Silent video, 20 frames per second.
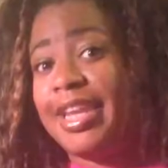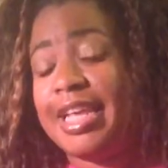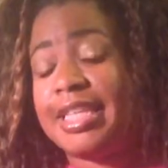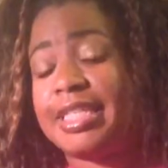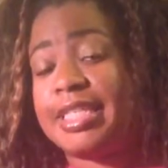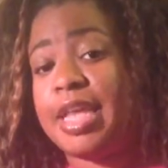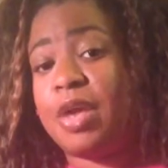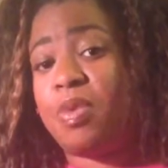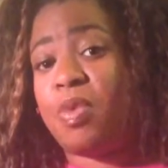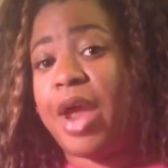
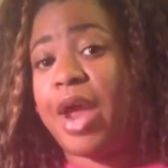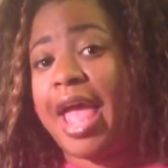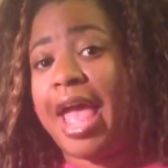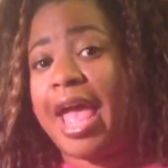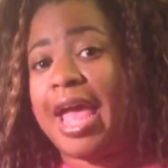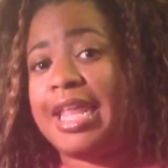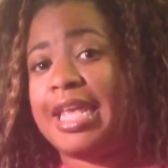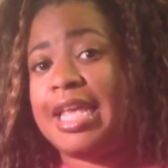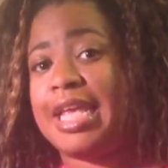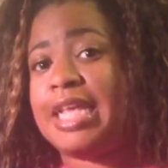next thing we're
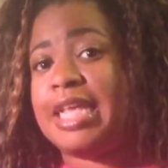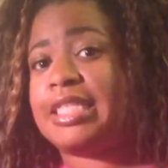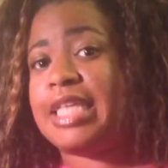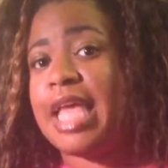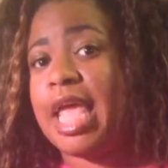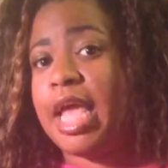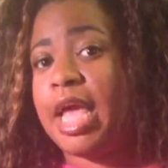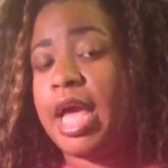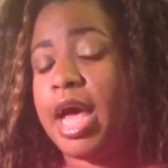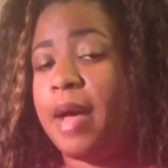adding is
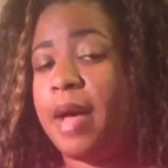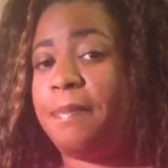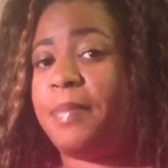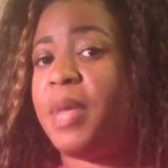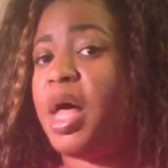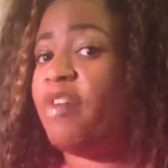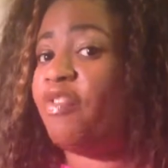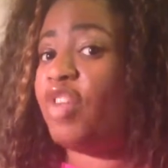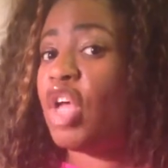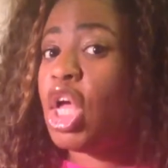a cup
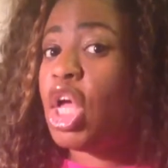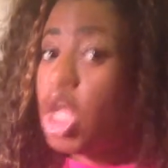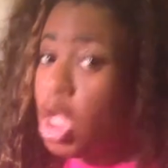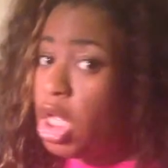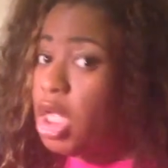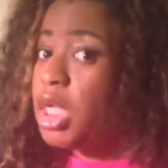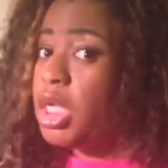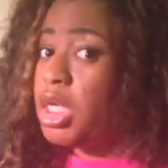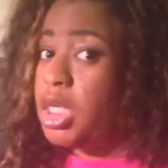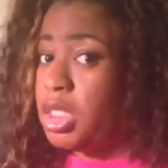of
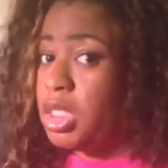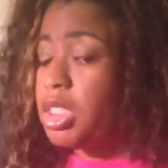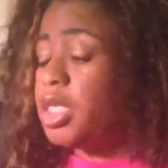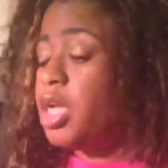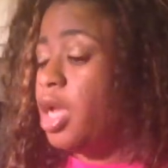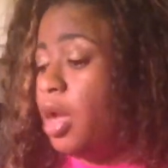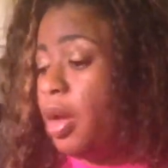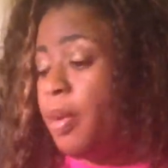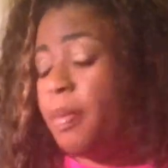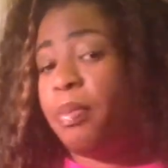cooked
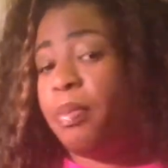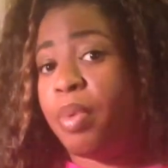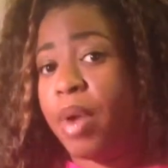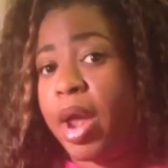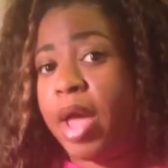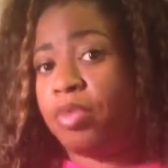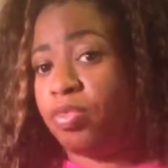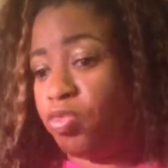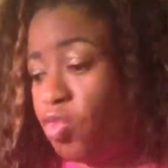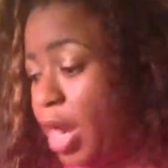brown